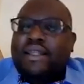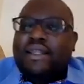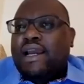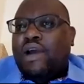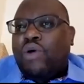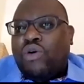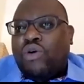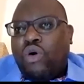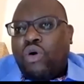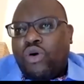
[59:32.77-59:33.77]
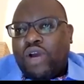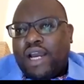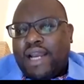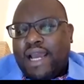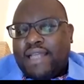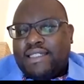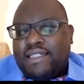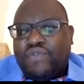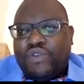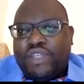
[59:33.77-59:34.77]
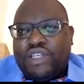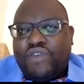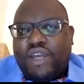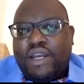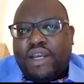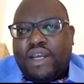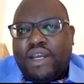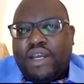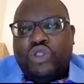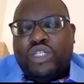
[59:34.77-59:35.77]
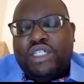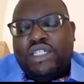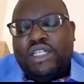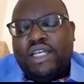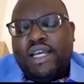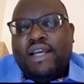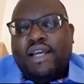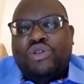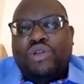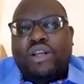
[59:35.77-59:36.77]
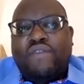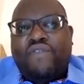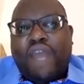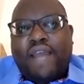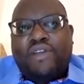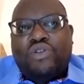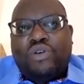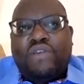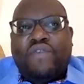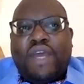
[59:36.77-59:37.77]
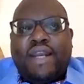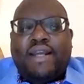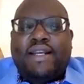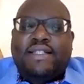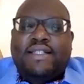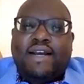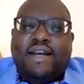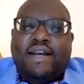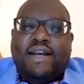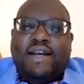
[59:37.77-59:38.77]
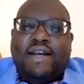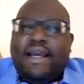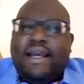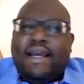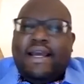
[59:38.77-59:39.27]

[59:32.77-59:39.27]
Thank our co-organizers for this very important opportunity to reflect on a very critical area.